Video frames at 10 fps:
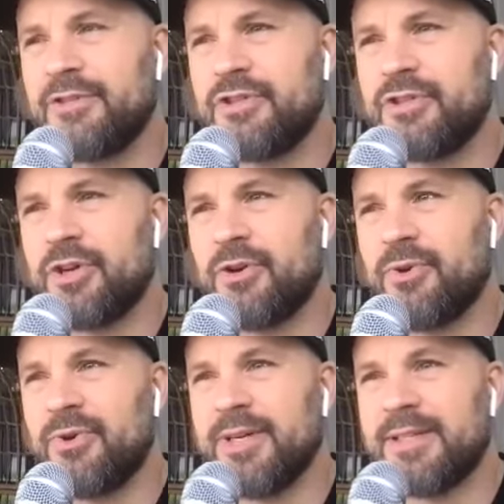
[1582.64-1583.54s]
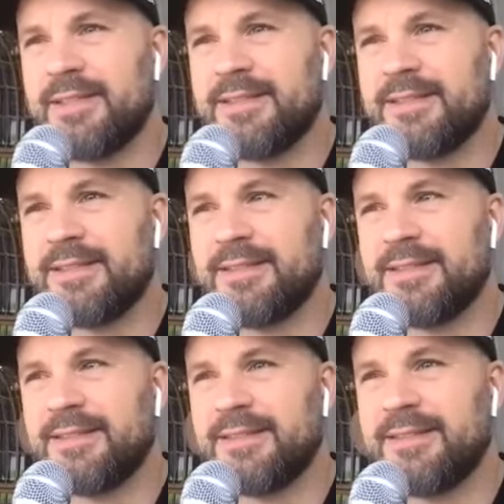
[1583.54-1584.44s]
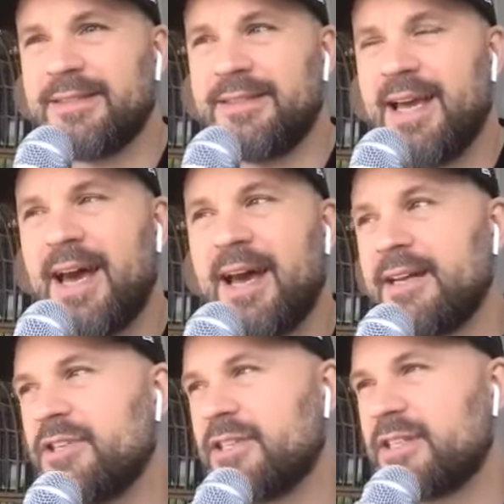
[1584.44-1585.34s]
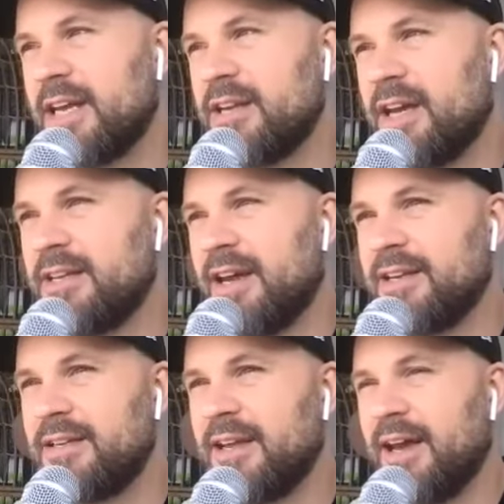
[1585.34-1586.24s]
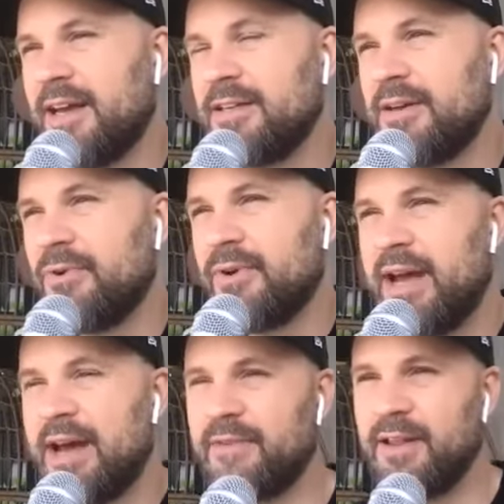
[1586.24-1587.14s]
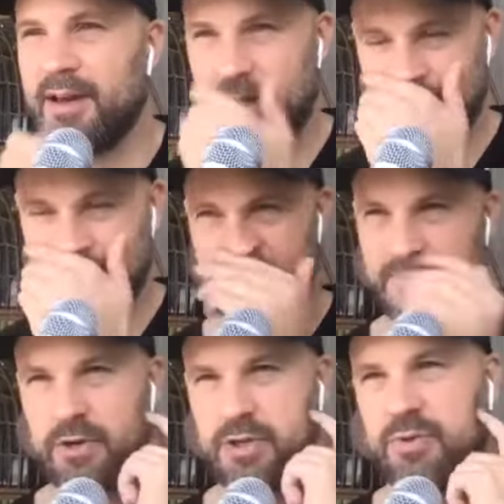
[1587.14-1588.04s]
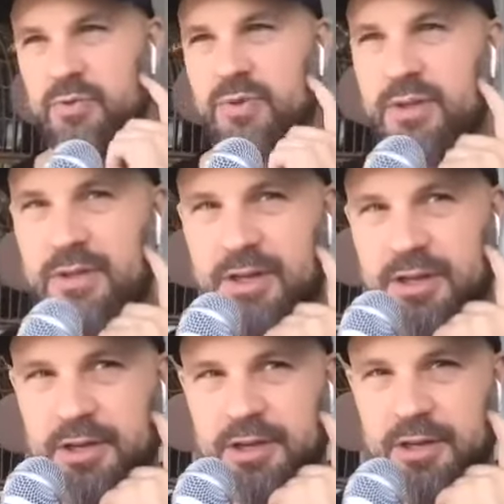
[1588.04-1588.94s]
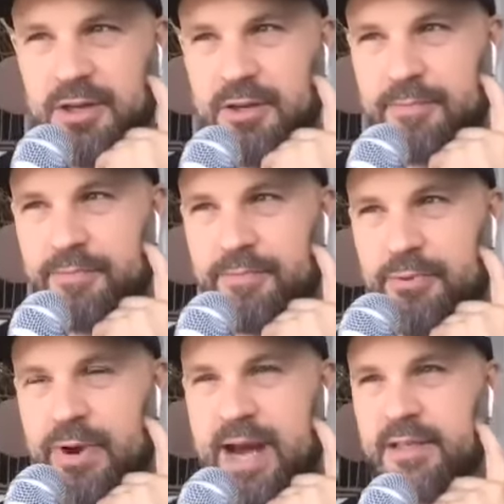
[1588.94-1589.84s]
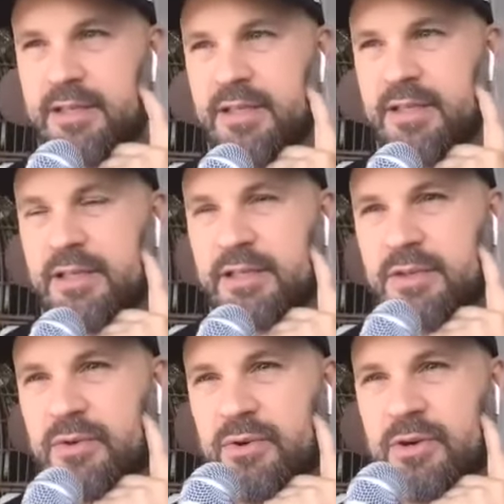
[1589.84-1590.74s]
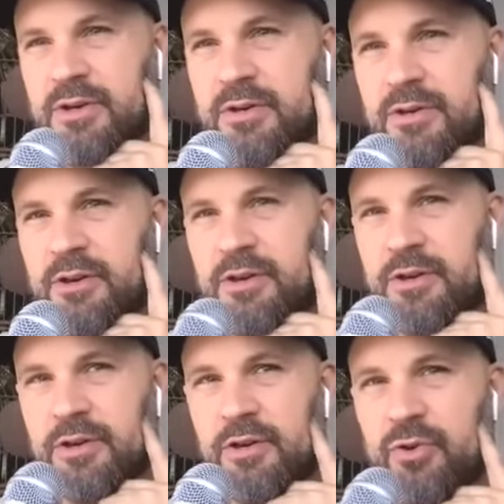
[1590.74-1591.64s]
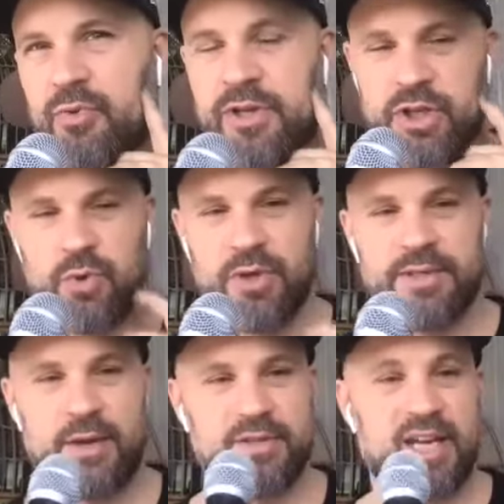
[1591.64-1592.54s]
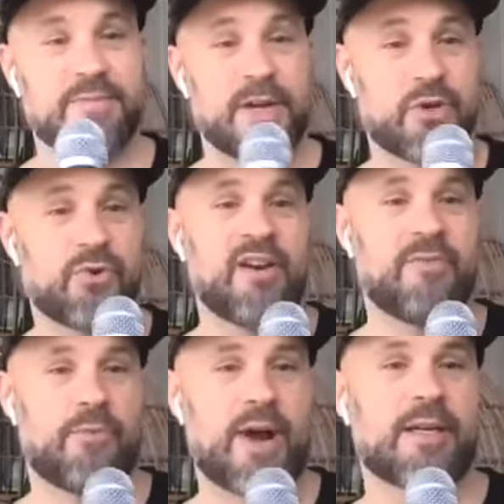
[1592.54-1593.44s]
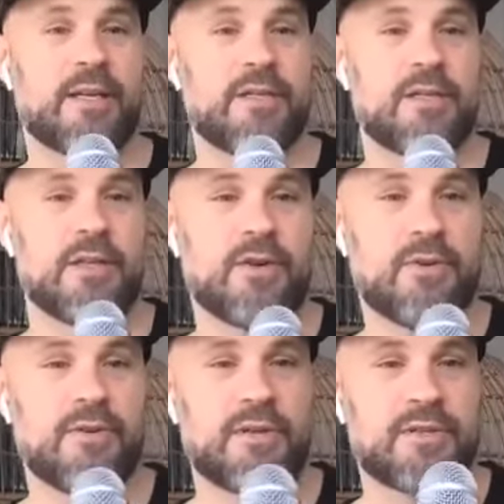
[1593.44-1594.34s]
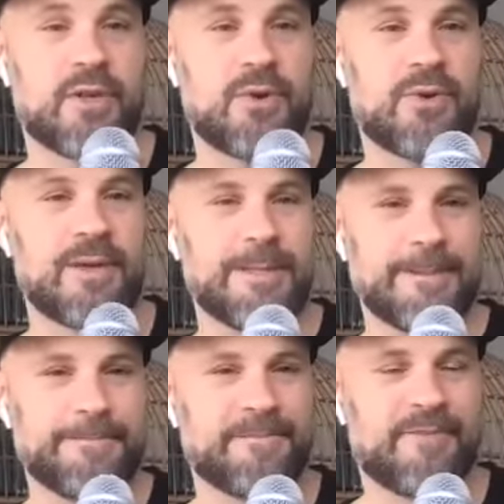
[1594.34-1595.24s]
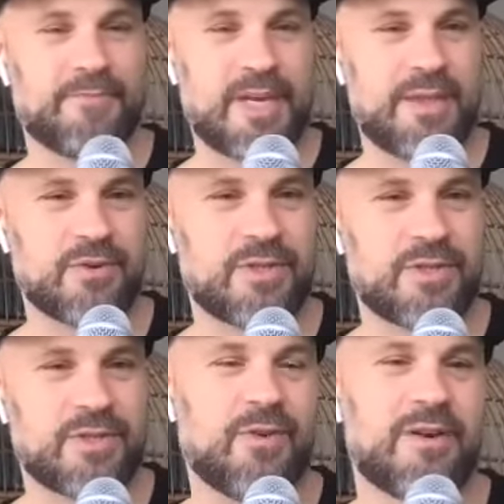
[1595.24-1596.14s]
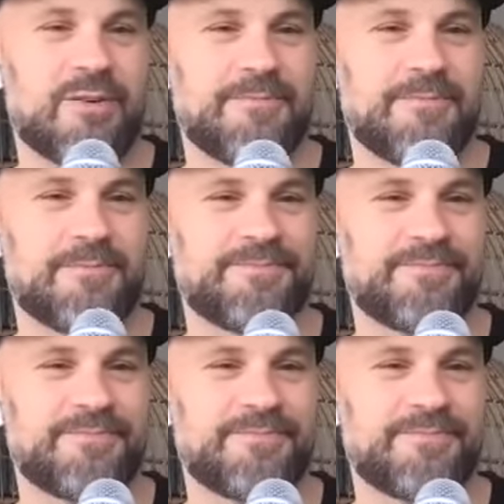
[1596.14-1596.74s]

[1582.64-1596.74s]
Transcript: so uh, yeah i just I, I i i don't have a lot of spiritual practices or rituals outside of my creative practice you know so for me those two are